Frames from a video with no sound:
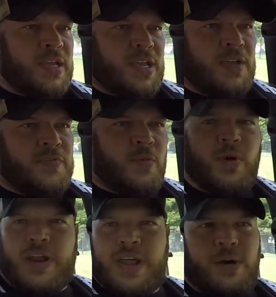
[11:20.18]
If you
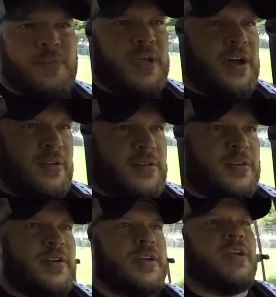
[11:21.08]
want to help me out
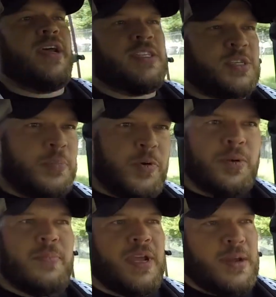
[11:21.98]
and support
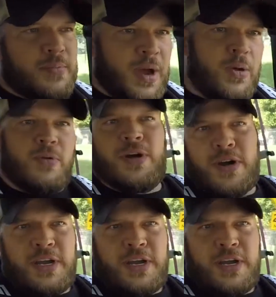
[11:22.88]
me in my work